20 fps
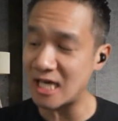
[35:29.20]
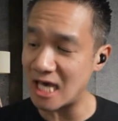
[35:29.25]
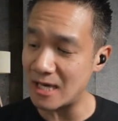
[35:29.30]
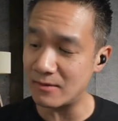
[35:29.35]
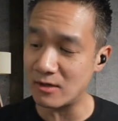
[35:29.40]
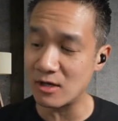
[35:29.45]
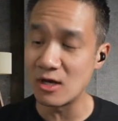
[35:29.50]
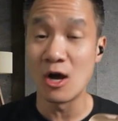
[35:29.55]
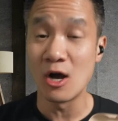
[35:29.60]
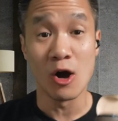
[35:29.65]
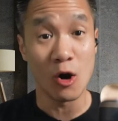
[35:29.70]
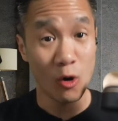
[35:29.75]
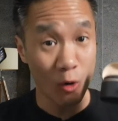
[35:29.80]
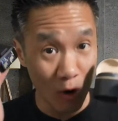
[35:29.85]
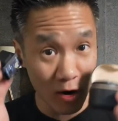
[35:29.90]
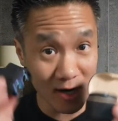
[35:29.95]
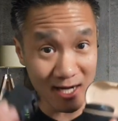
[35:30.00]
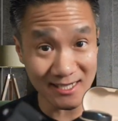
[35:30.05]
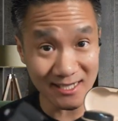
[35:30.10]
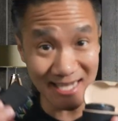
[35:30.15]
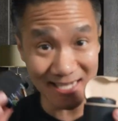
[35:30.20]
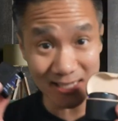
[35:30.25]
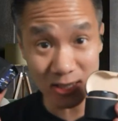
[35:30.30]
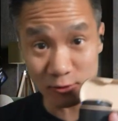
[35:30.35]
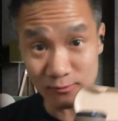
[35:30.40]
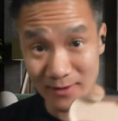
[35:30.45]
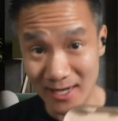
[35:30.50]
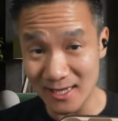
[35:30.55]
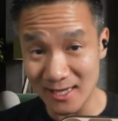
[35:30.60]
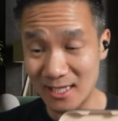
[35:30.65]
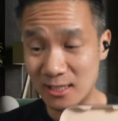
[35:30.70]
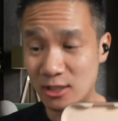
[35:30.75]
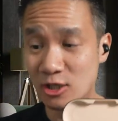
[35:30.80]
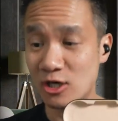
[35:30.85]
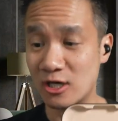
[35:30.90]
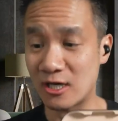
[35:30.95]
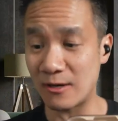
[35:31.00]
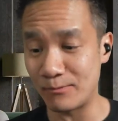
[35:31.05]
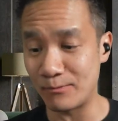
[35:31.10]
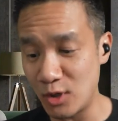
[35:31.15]
cable or connect directly to
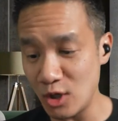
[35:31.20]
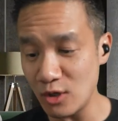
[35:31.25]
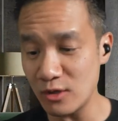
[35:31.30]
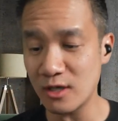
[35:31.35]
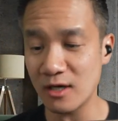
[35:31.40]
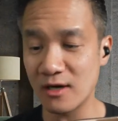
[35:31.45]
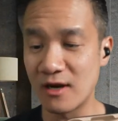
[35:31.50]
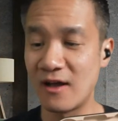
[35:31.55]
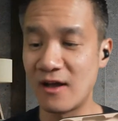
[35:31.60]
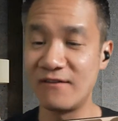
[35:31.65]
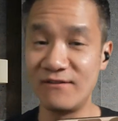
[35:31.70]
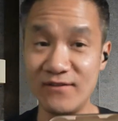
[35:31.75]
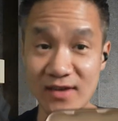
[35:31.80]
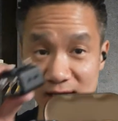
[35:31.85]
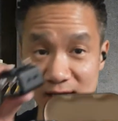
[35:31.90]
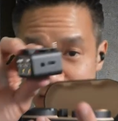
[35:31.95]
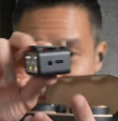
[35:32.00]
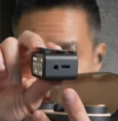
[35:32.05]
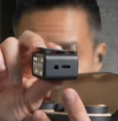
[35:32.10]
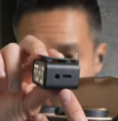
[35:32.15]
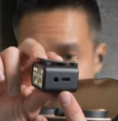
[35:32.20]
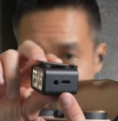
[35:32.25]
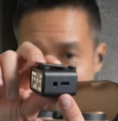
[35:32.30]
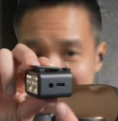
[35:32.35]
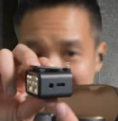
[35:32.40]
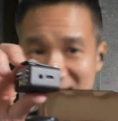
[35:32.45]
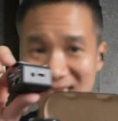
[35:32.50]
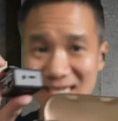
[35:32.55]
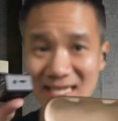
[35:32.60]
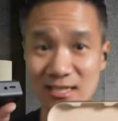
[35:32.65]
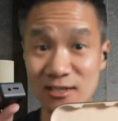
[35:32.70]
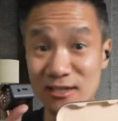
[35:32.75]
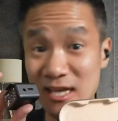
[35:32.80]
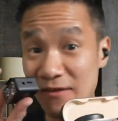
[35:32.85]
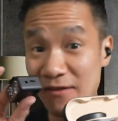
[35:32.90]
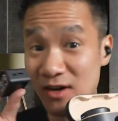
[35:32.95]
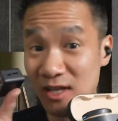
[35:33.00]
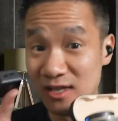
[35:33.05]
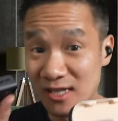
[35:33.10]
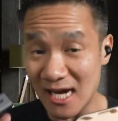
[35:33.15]
your computer via USB-C. So you
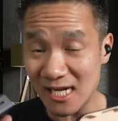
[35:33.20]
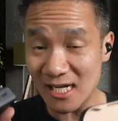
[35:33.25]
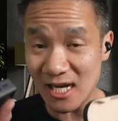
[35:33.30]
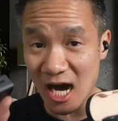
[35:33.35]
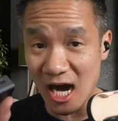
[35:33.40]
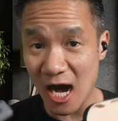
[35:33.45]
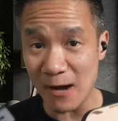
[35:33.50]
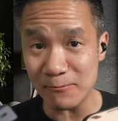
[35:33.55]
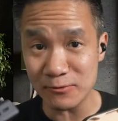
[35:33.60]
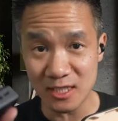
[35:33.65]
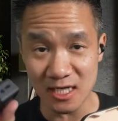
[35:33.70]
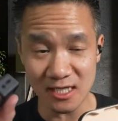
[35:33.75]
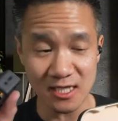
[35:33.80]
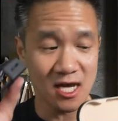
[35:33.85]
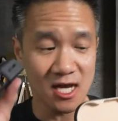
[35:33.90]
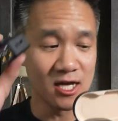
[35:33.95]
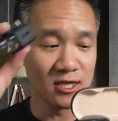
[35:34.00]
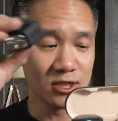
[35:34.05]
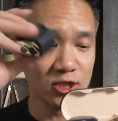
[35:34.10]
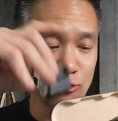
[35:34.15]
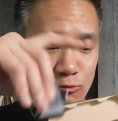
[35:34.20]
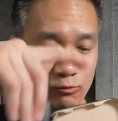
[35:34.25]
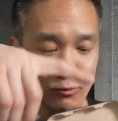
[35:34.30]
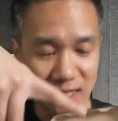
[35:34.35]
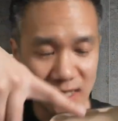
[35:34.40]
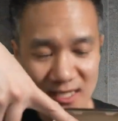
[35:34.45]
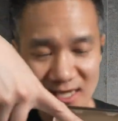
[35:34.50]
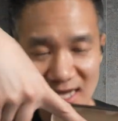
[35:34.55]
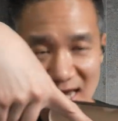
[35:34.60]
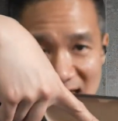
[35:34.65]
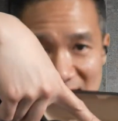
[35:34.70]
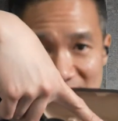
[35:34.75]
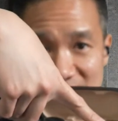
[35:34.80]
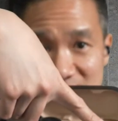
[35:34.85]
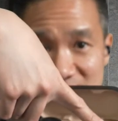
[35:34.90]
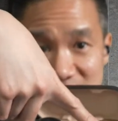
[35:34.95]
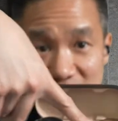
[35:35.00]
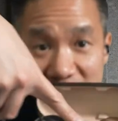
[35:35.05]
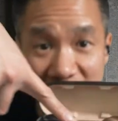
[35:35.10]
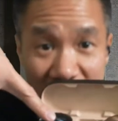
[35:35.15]
have a lot of options to relay
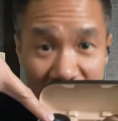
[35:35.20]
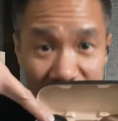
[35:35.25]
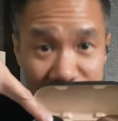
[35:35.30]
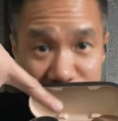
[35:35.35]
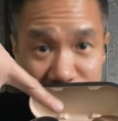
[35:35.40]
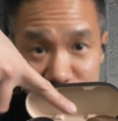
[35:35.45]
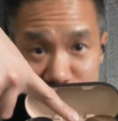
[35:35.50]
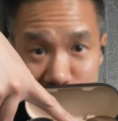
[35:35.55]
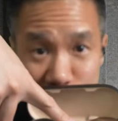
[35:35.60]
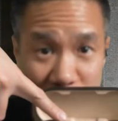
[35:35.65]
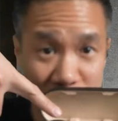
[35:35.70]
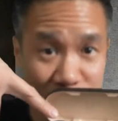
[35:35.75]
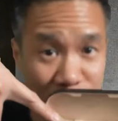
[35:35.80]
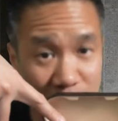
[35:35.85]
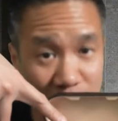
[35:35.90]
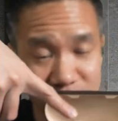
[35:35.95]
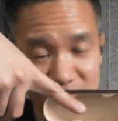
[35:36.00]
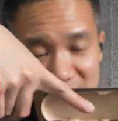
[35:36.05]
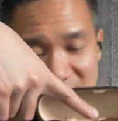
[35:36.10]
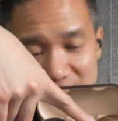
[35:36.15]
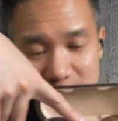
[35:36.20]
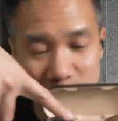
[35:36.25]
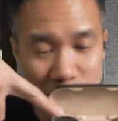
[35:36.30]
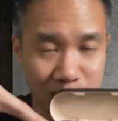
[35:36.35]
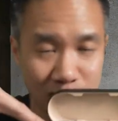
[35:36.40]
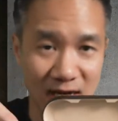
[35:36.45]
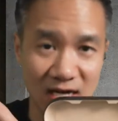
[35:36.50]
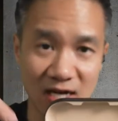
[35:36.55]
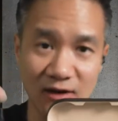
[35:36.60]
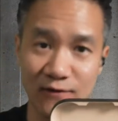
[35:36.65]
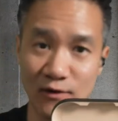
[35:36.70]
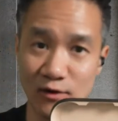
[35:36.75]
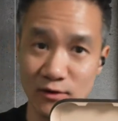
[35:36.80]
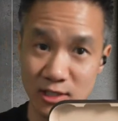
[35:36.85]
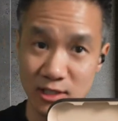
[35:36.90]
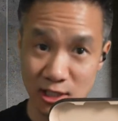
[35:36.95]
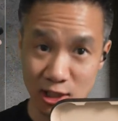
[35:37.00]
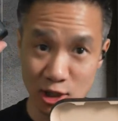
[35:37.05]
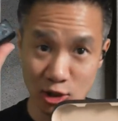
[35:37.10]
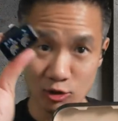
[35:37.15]
the audio source from these two
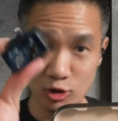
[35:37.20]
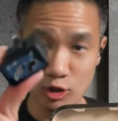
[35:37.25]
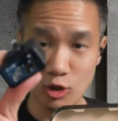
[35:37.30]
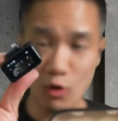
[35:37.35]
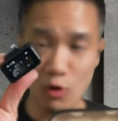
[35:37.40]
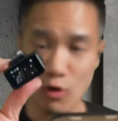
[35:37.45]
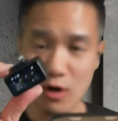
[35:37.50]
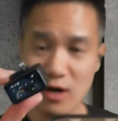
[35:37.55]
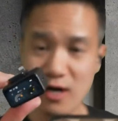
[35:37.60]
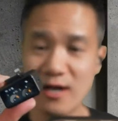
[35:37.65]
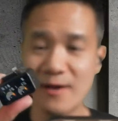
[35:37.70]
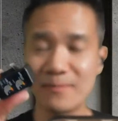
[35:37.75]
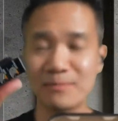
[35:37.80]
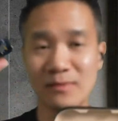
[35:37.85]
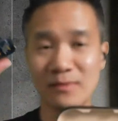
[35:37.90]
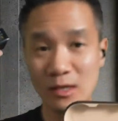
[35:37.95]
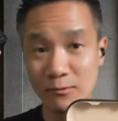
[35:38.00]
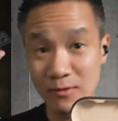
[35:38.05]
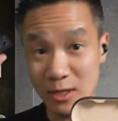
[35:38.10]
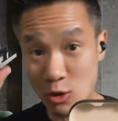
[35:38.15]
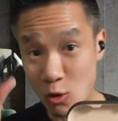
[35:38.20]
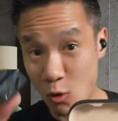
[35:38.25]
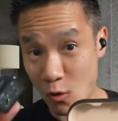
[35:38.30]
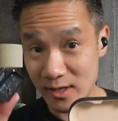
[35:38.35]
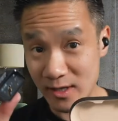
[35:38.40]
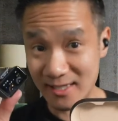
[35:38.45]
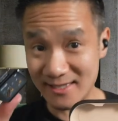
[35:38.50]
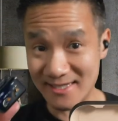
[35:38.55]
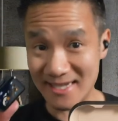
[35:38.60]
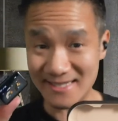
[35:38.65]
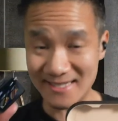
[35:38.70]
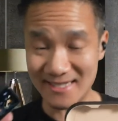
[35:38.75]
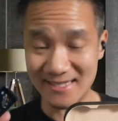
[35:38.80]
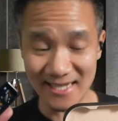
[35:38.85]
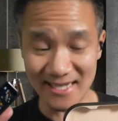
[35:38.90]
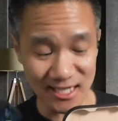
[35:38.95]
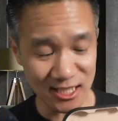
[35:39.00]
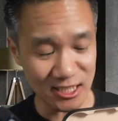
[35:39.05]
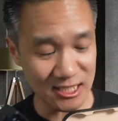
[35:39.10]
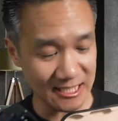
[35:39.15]
microphones to your recording
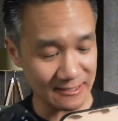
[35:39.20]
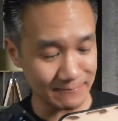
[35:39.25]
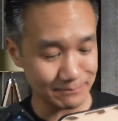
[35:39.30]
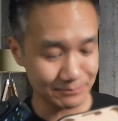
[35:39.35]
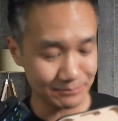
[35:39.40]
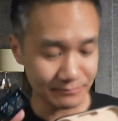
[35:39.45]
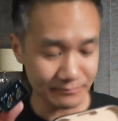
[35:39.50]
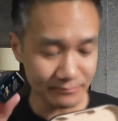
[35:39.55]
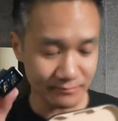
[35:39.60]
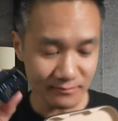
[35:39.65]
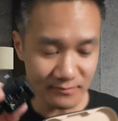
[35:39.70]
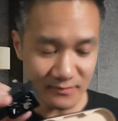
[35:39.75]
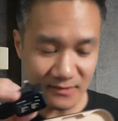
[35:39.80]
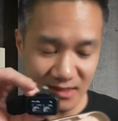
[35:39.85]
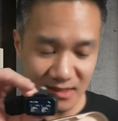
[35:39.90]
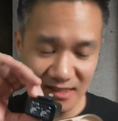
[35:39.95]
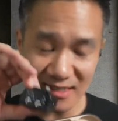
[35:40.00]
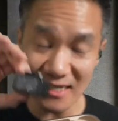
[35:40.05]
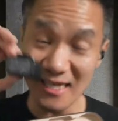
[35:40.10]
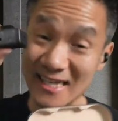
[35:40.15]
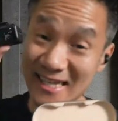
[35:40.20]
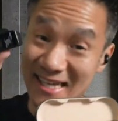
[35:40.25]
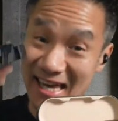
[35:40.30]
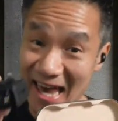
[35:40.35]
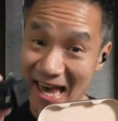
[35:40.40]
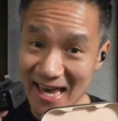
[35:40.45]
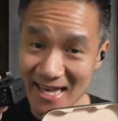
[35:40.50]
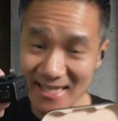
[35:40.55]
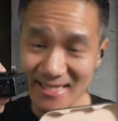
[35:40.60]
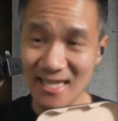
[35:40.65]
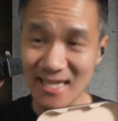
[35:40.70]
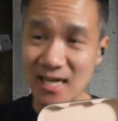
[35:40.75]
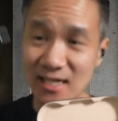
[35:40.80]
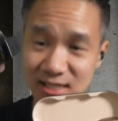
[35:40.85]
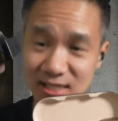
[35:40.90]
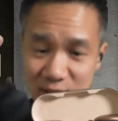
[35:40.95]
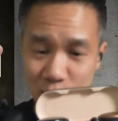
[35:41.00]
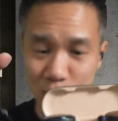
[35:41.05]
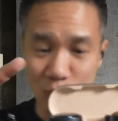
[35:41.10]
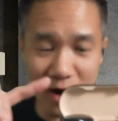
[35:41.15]
destination. In case
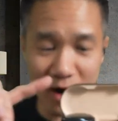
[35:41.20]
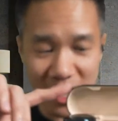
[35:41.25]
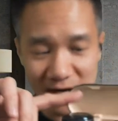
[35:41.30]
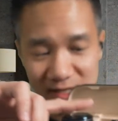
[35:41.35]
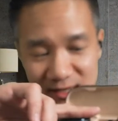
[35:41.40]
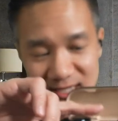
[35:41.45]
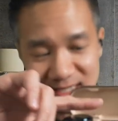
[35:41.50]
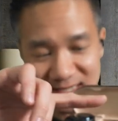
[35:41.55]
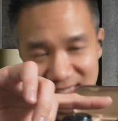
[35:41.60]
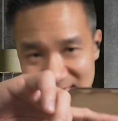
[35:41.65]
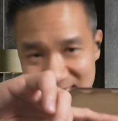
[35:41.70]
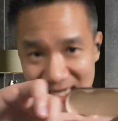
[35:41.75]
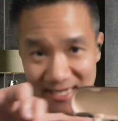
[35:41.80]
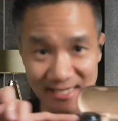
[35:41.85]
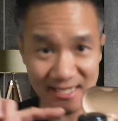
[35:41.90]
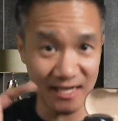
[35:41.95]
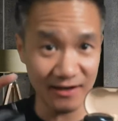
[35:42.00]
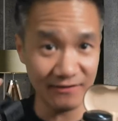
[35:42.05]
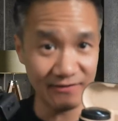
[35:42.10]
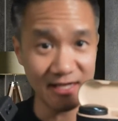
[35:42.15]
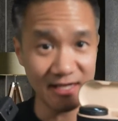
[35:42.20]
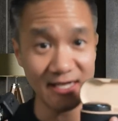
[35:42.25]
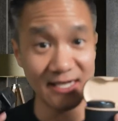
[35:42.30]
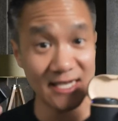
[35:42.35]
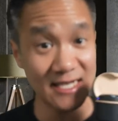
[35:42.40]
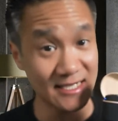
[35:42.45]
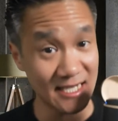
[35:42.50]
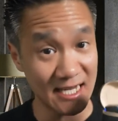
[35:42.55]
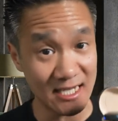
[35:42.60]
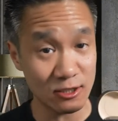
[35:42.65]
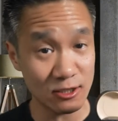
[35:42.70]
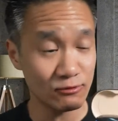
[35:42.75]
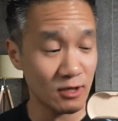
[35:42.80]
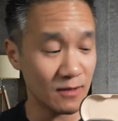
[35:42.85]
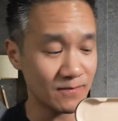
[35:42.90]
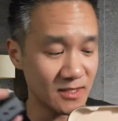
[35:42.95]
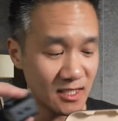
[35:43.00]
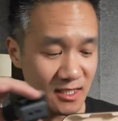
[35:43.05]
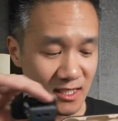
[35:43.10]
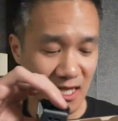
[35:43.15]
this wireless connectivity gets
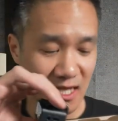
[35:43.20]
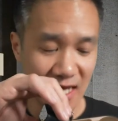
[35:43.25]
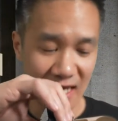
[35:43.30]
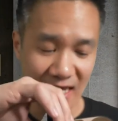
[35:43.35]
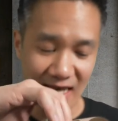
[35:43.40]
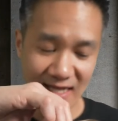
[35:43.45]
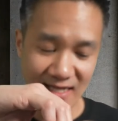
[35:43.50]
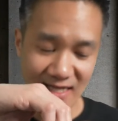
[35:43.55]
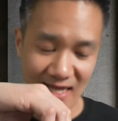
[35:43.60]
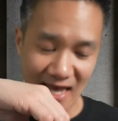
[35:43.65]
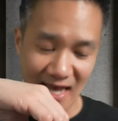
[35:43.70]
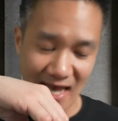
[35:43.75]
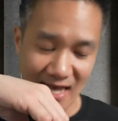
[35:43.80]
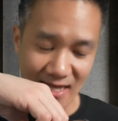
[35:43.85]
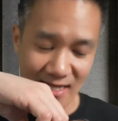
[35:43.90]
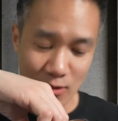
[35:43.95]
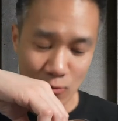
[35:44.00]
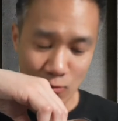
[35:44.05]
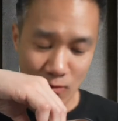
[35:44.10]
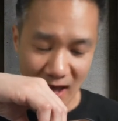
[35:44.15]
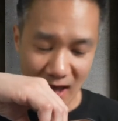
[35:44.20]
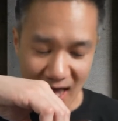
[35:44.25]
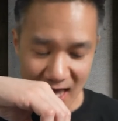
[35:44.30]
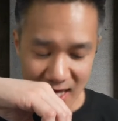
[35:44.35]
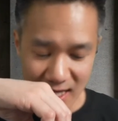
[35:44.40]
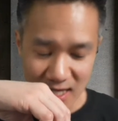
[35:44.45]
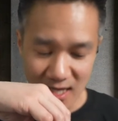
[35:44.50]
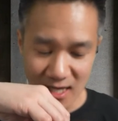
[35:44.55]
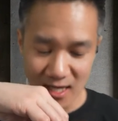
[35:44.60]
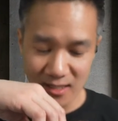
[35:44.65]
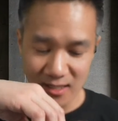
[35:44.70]
interrupted in any way,